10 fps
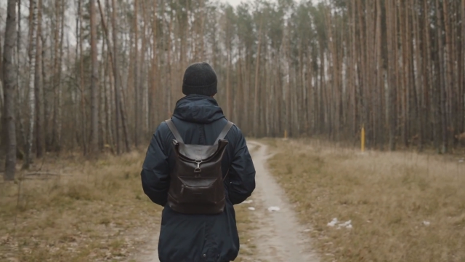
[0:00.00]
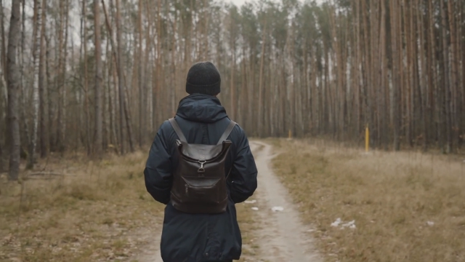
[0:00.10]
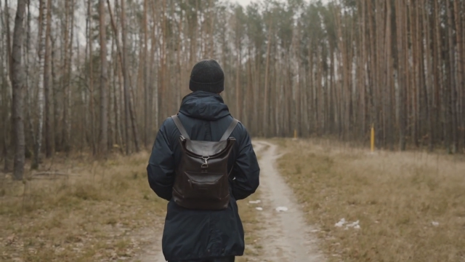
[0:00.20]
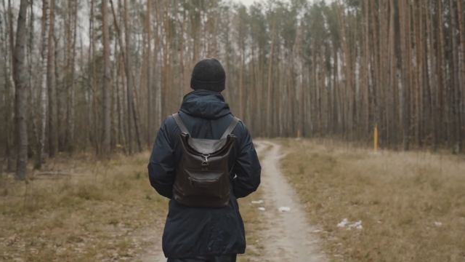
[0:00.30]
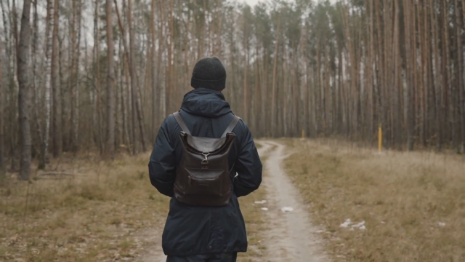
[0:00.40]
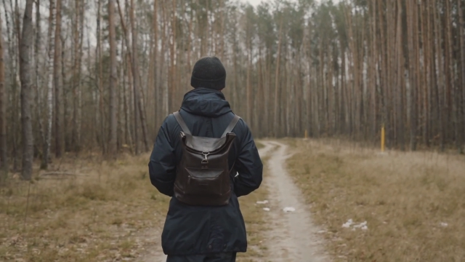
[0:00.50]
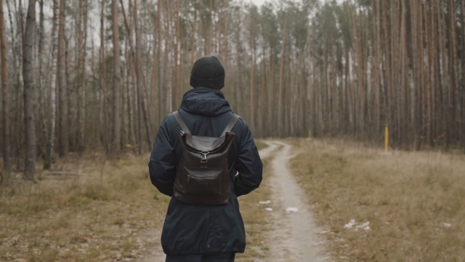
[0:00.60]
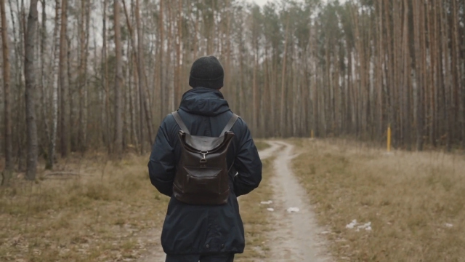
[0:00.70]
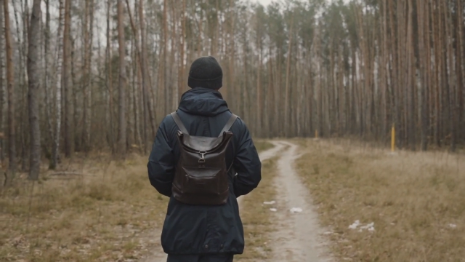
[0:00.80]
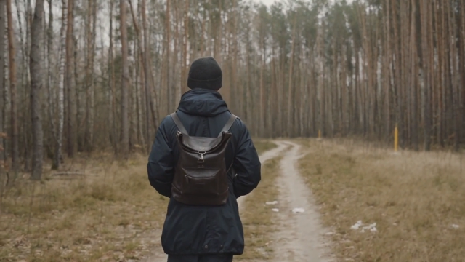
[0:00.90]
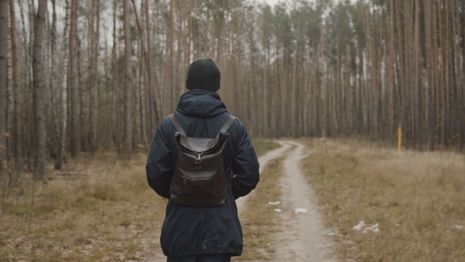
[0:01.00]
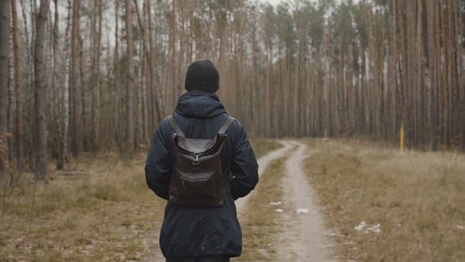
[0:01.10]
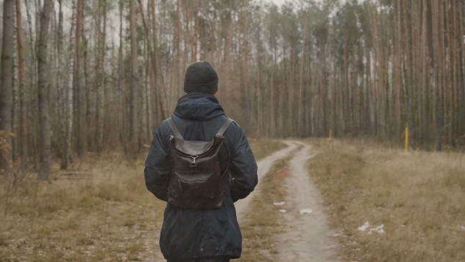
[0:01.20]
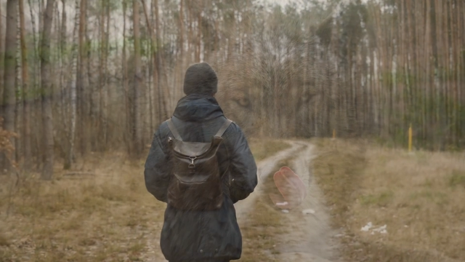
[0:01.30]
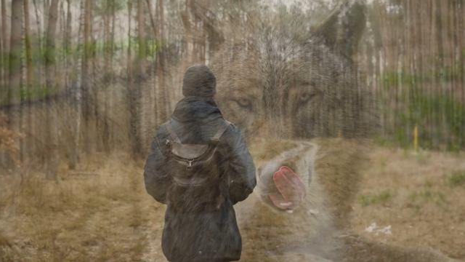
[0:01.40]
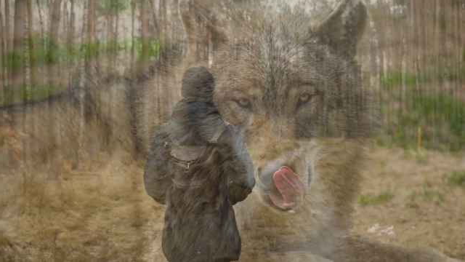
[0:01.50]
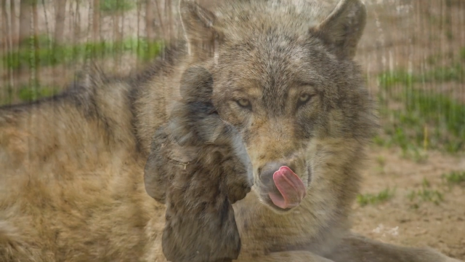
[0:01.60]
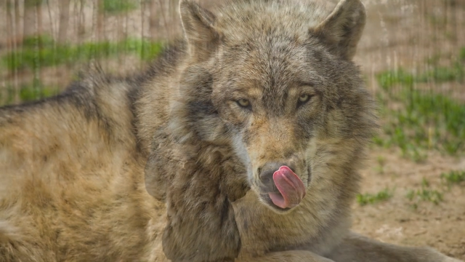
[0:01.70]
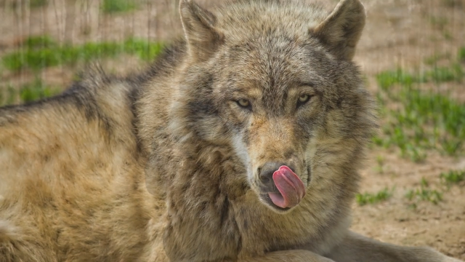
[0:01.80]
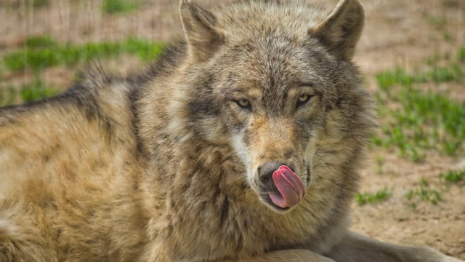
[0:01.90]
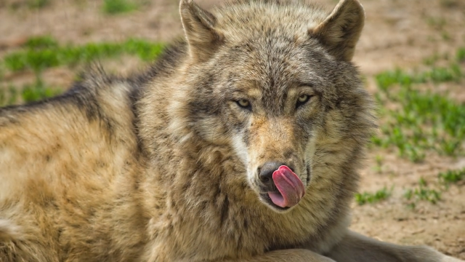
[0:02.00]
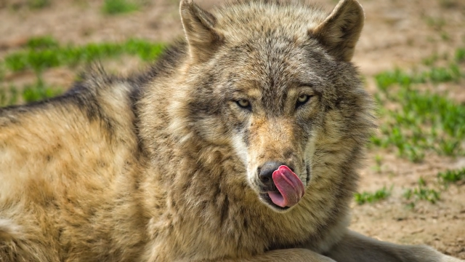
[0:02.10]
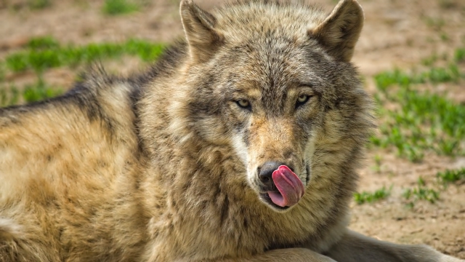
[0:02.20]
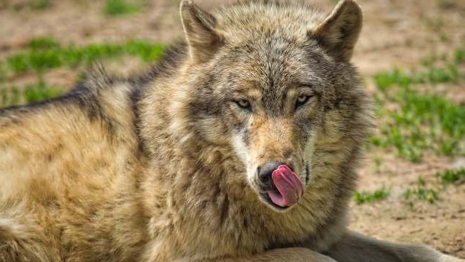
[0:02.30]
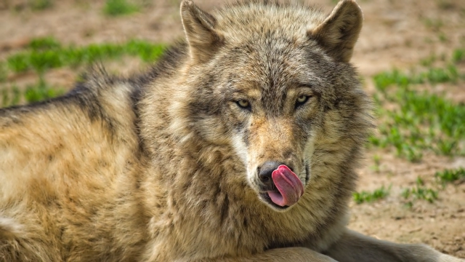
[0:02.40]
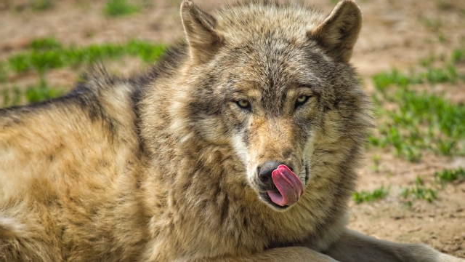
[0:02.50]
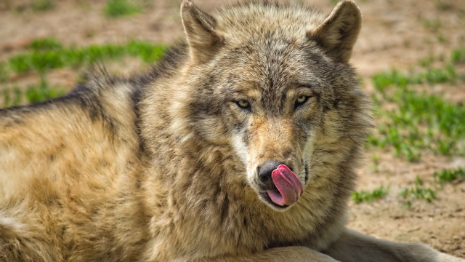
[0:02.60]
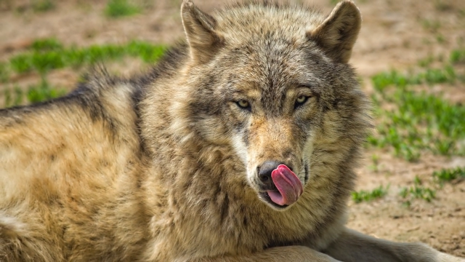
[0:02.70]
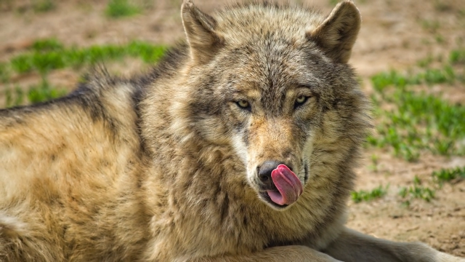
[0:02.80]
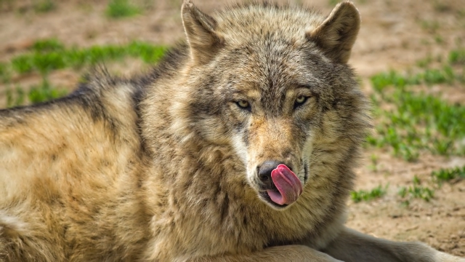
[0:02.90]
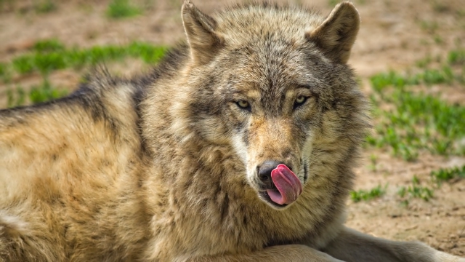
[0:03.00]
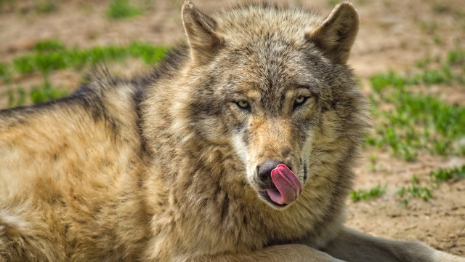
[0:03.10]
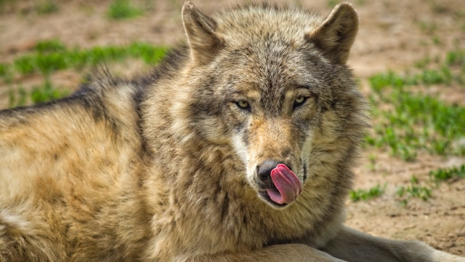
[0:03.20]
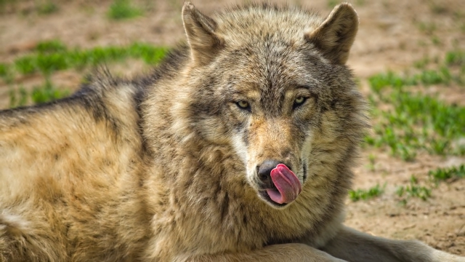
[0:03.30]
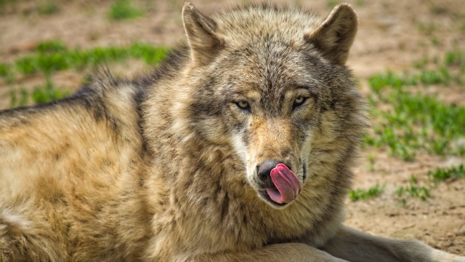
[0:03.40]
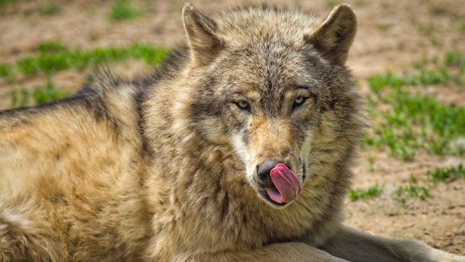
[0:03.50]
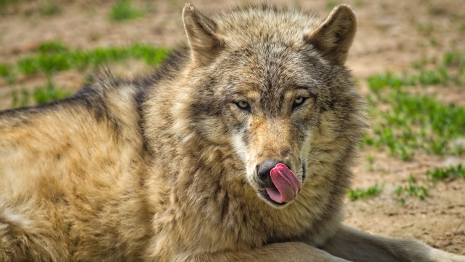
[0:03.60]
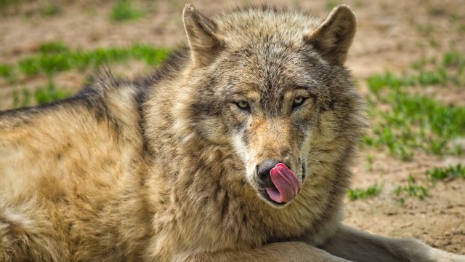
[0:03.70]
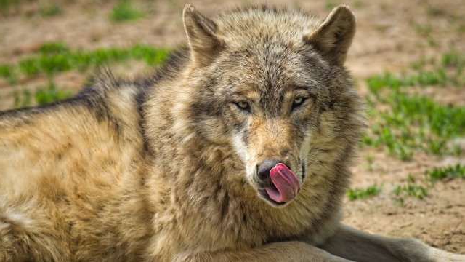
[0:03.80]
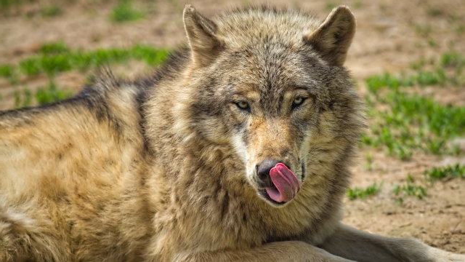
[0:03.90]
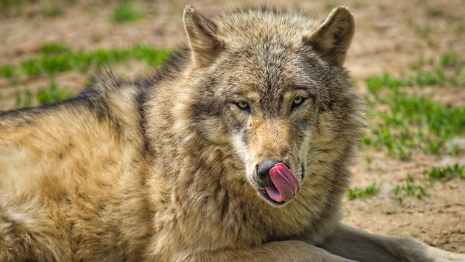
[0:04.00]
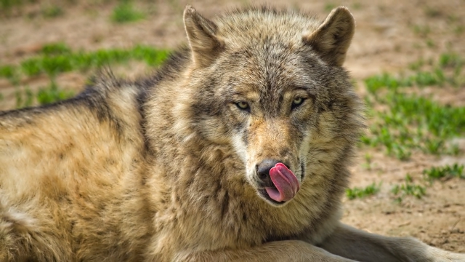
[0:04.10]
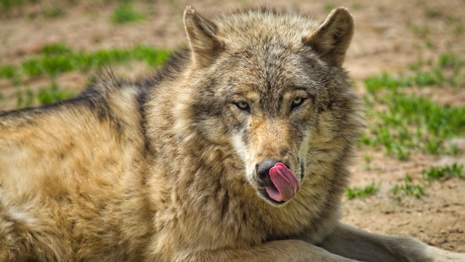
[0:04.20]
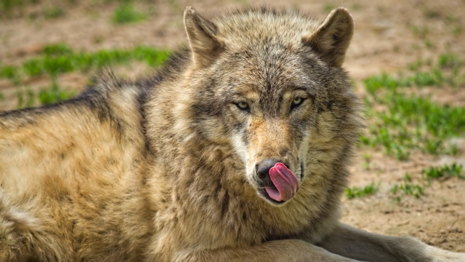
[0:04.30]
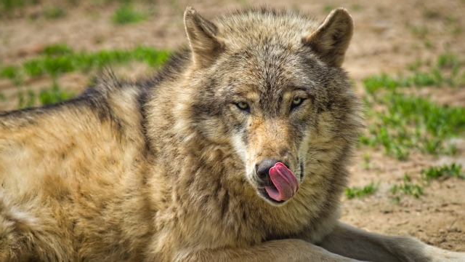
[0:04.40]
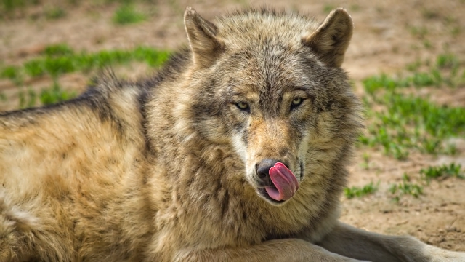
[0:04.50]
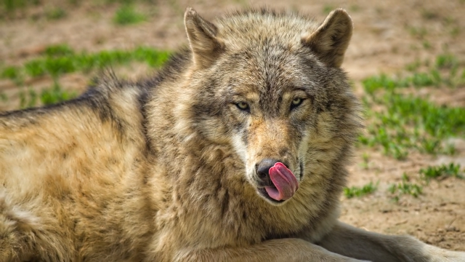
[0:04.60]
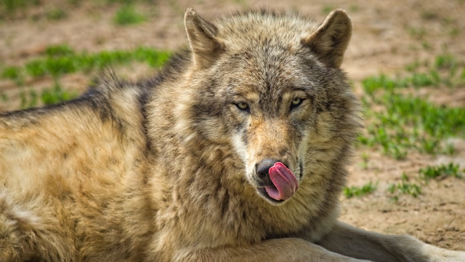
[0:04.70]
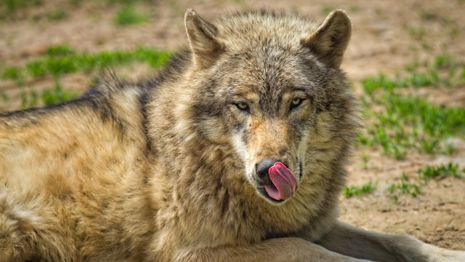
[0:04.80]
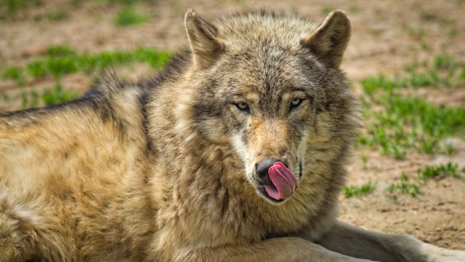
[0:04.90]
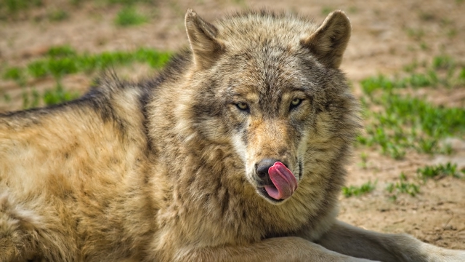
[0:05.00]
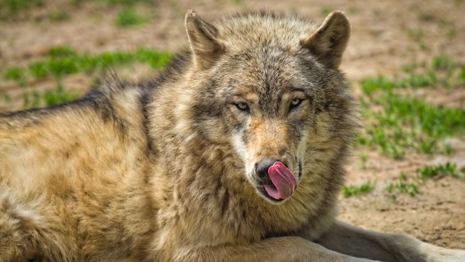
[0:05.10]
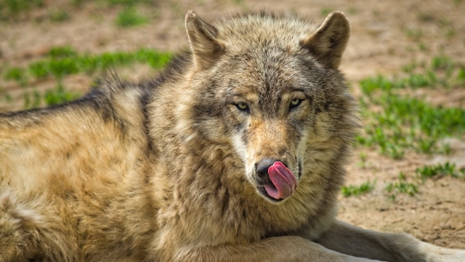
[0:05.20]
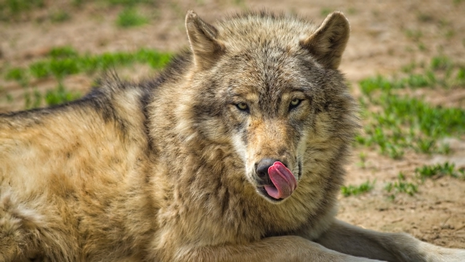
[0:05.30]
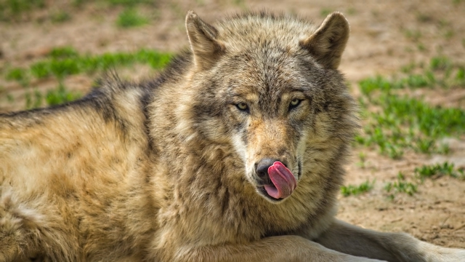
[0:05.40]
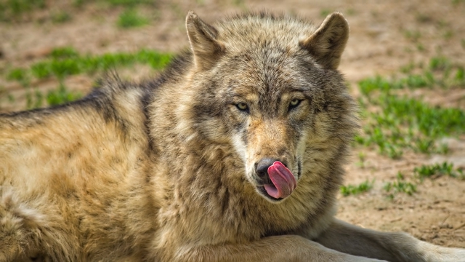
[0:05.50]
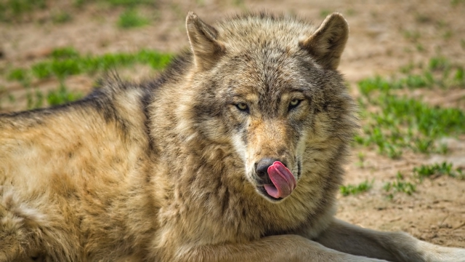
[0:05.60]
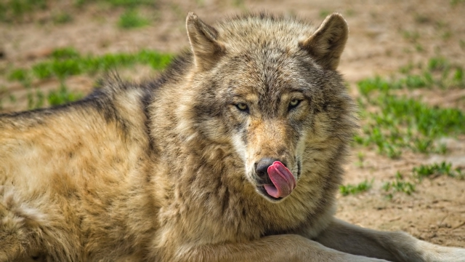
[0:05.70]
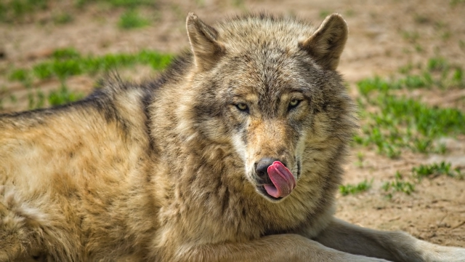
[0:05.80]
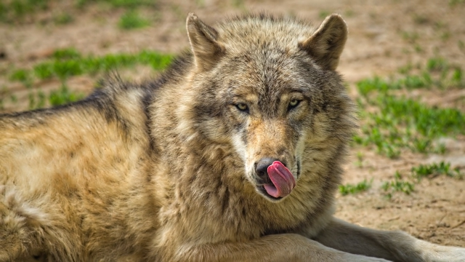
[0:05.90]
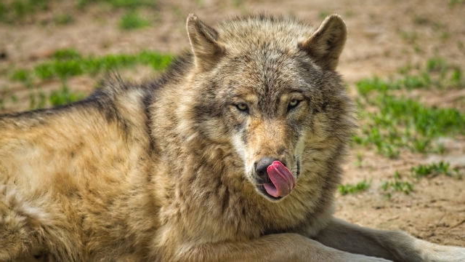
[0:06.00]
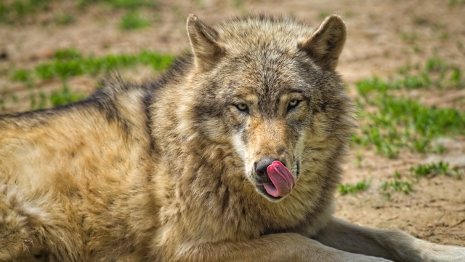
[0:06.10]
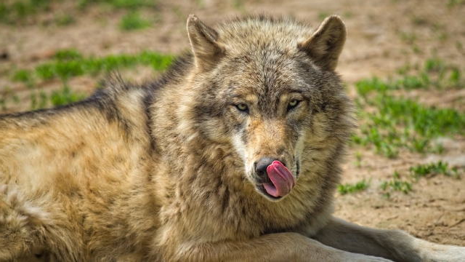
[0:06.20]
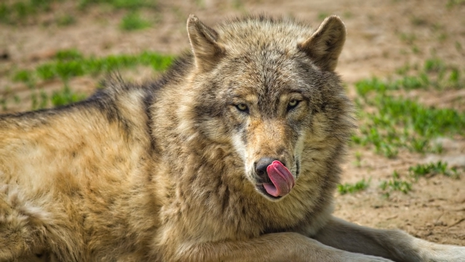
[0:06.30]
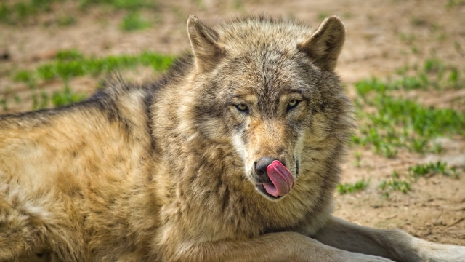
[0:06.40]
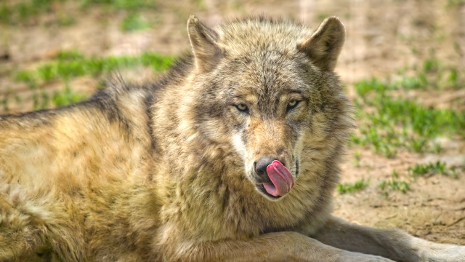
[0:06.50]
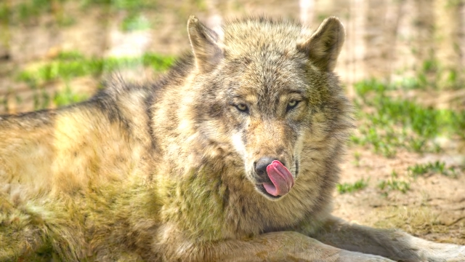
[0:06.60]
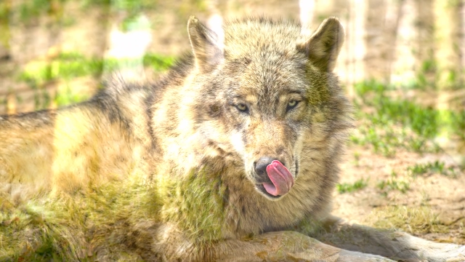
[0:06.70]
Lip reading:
No face is visible, so there are no lips to read.